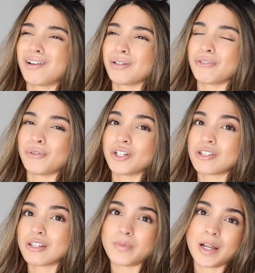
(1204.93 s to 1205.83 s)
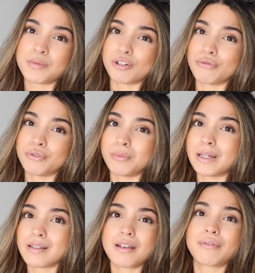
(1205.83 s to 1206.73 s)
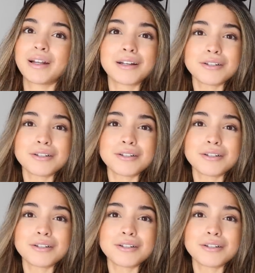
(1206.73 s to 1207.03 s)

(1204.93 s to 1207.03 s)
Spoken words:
not really food, I just need to pick up tofu because I ran out